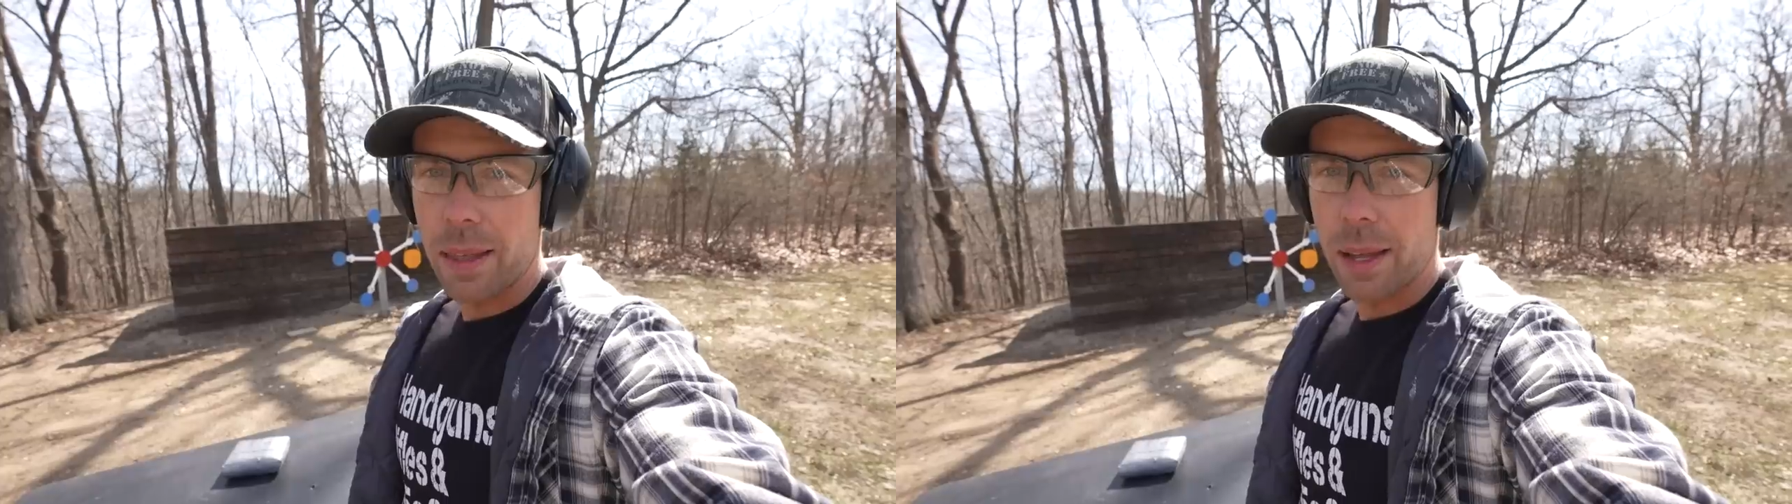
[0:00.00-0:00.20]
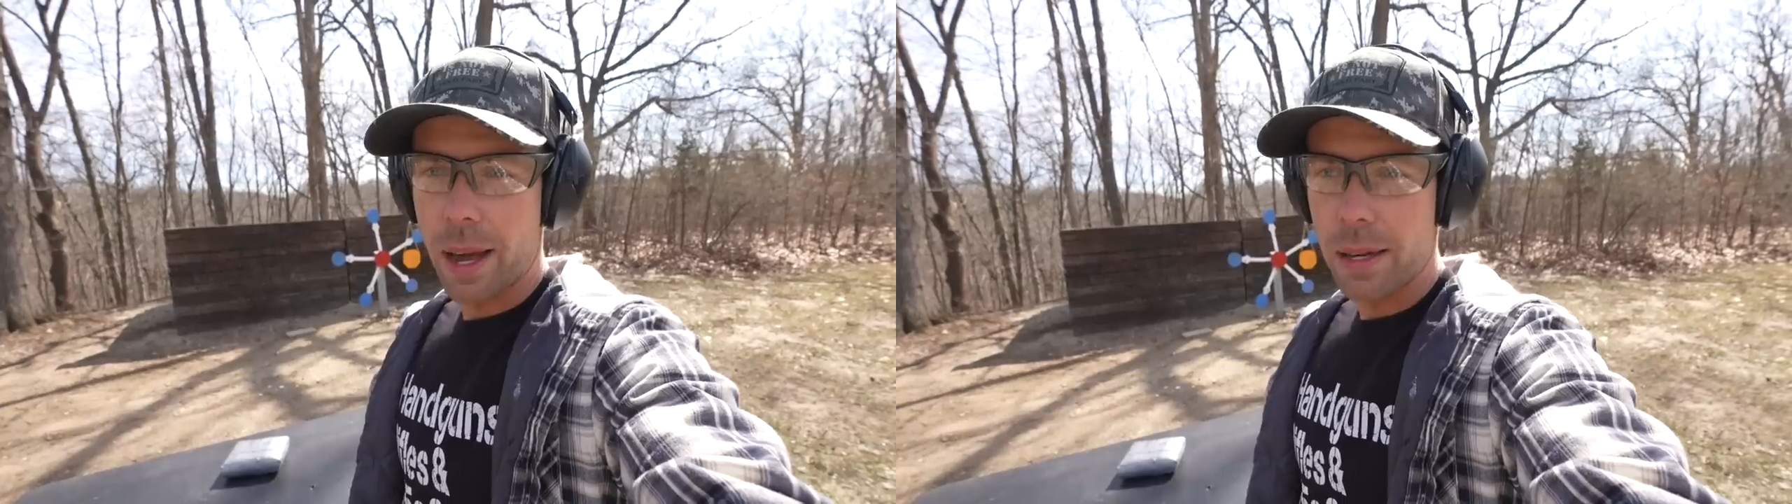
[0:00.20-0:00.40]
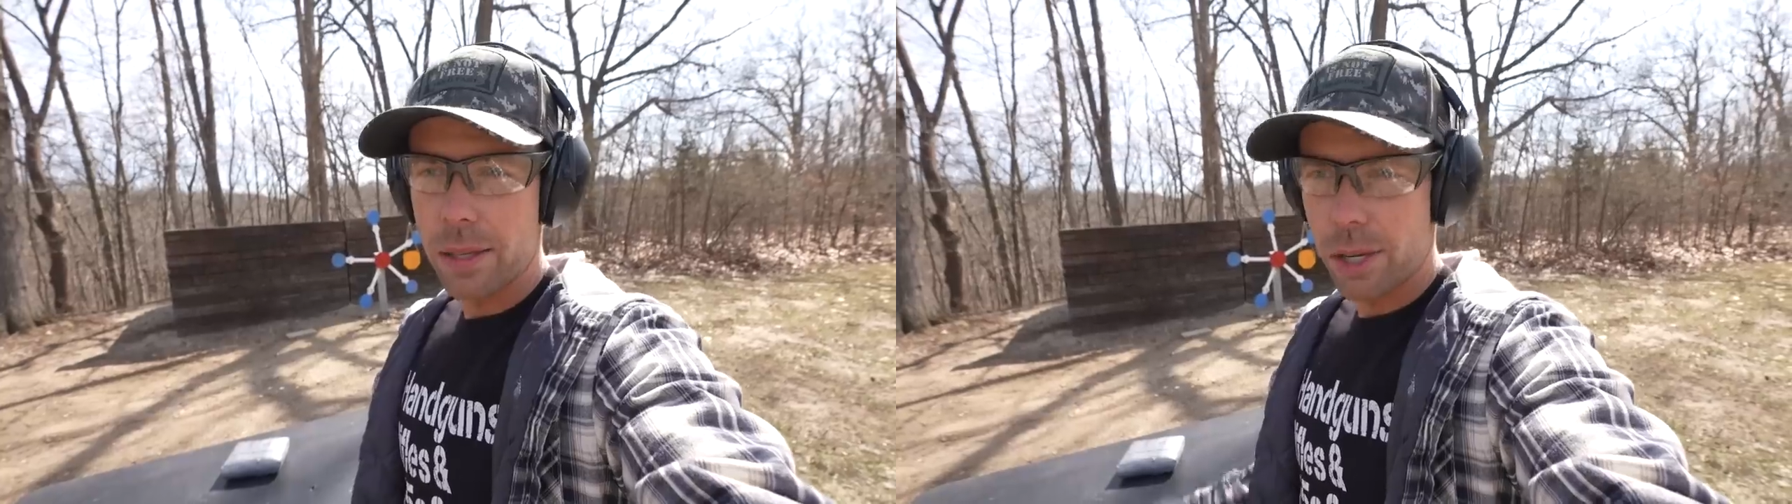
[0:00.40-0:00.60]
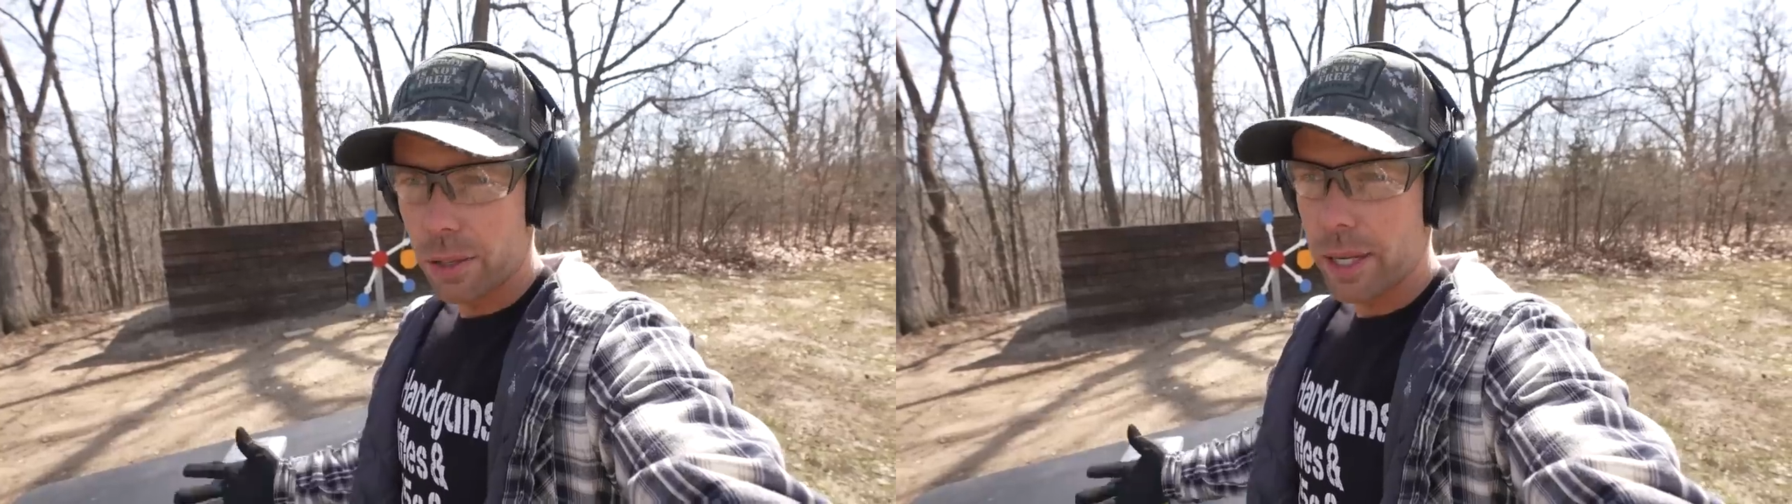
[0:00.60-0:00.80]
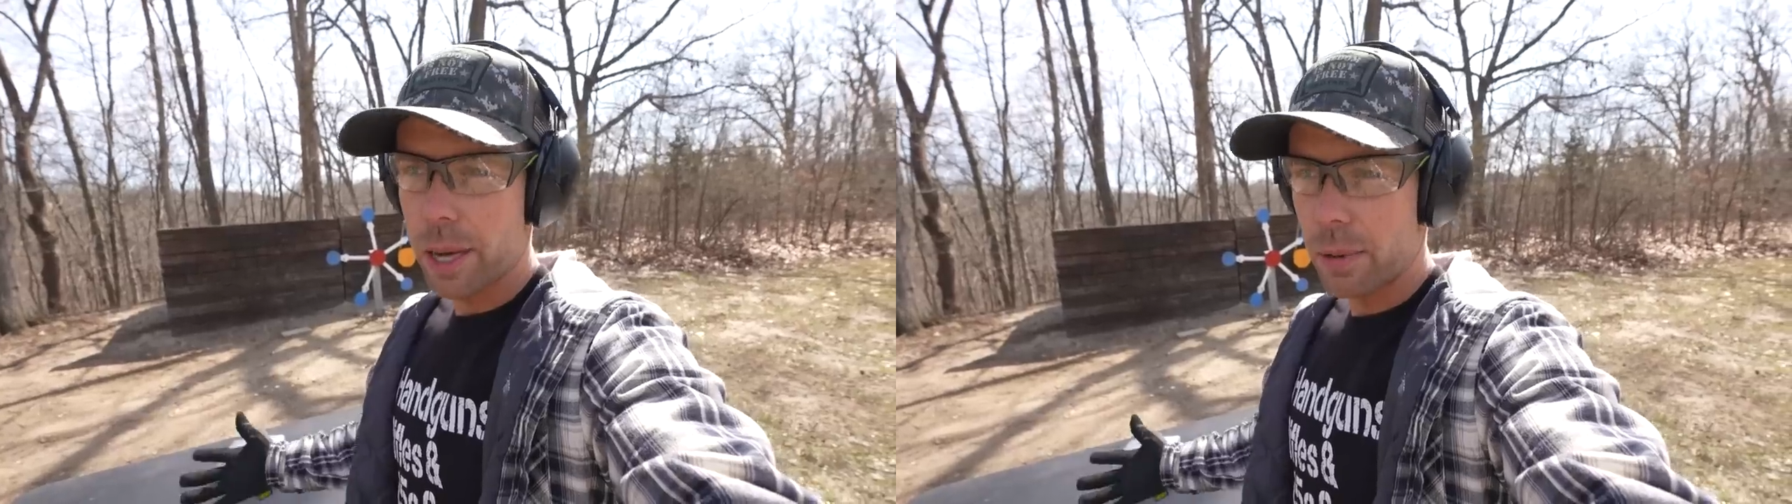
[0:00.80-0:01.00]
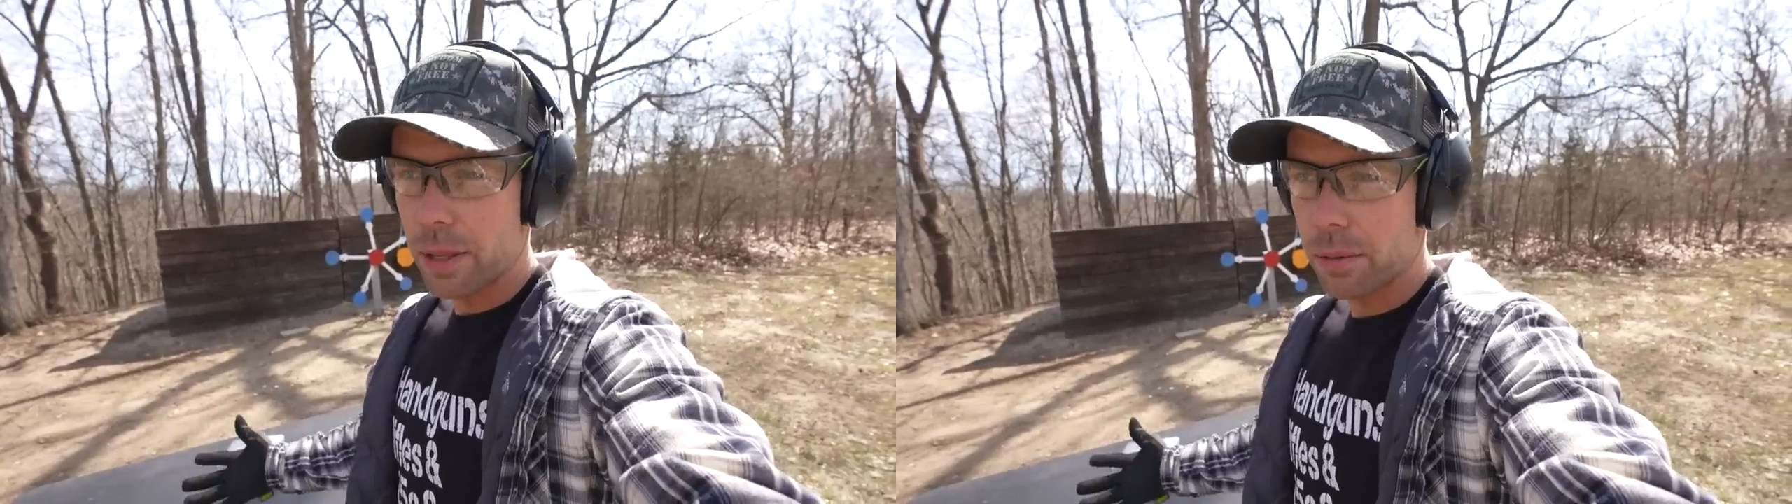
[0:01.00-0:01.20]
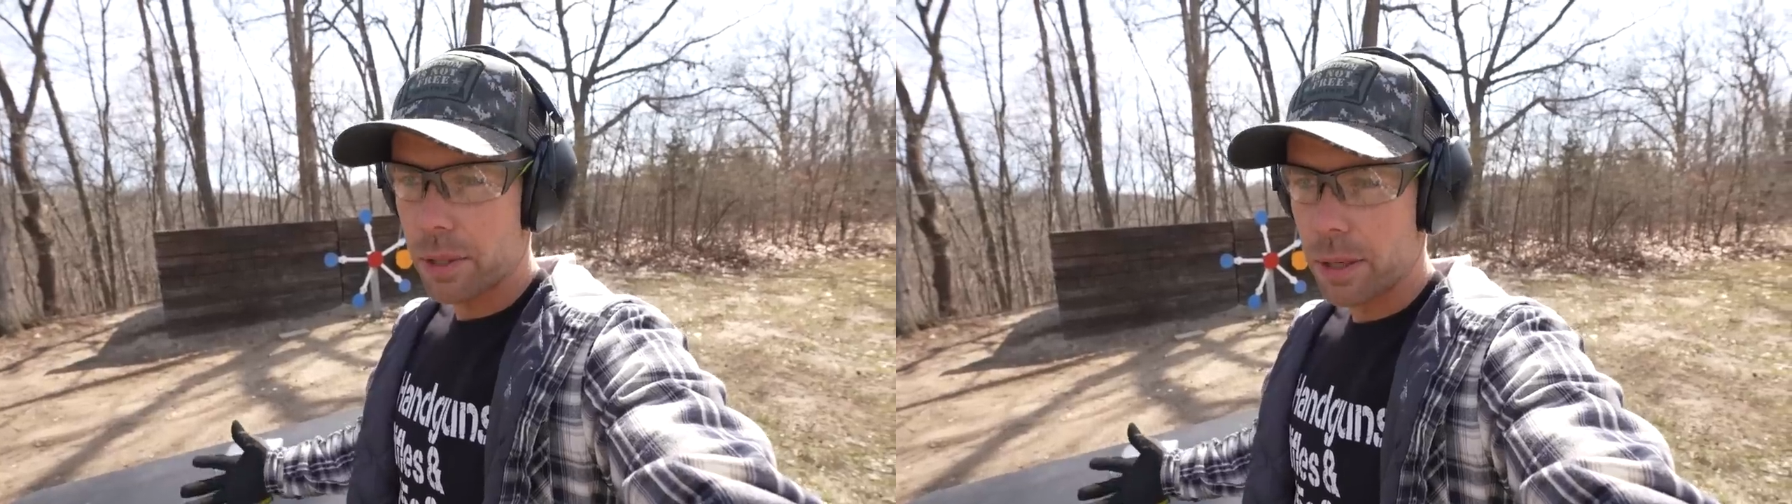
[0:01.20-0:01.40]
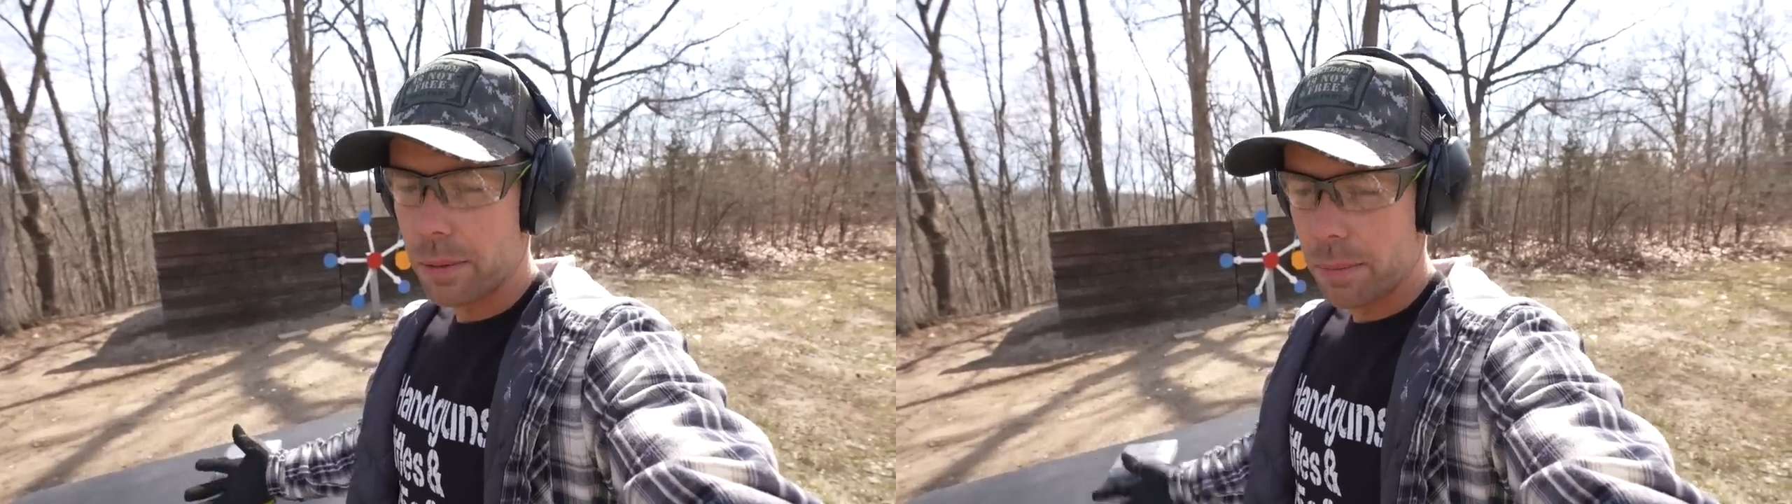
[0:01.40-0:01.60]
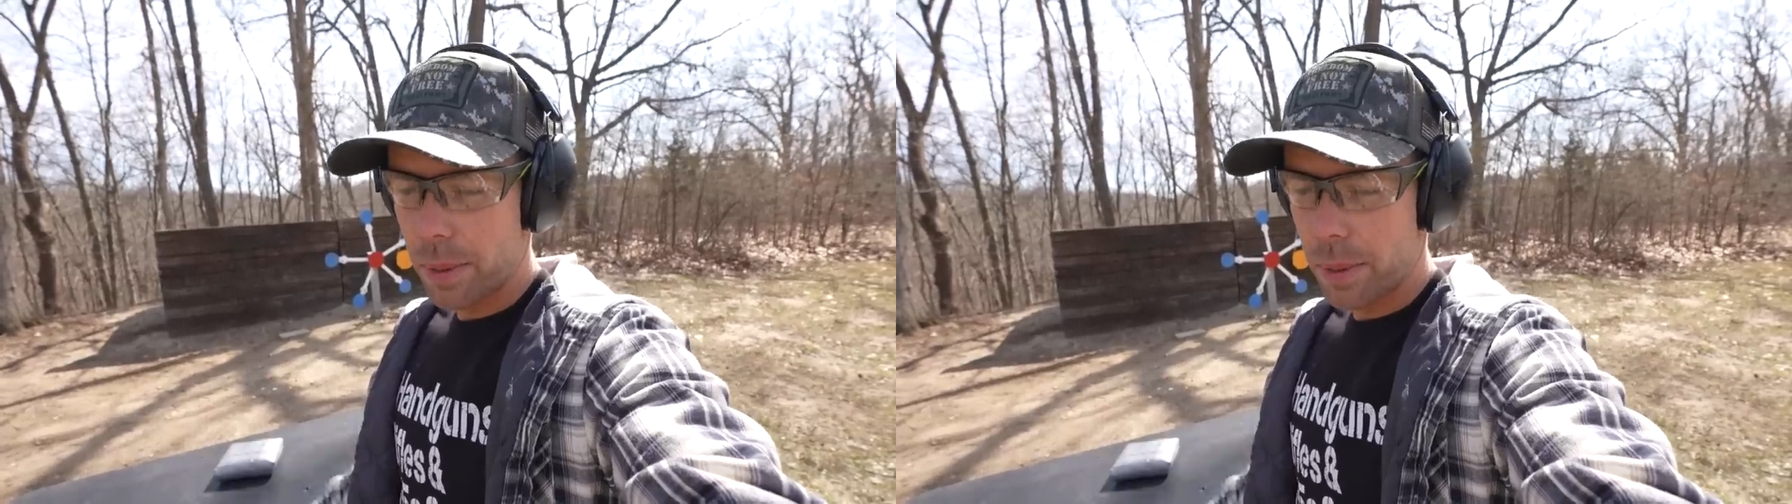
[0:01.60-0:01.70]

thought surely it went through,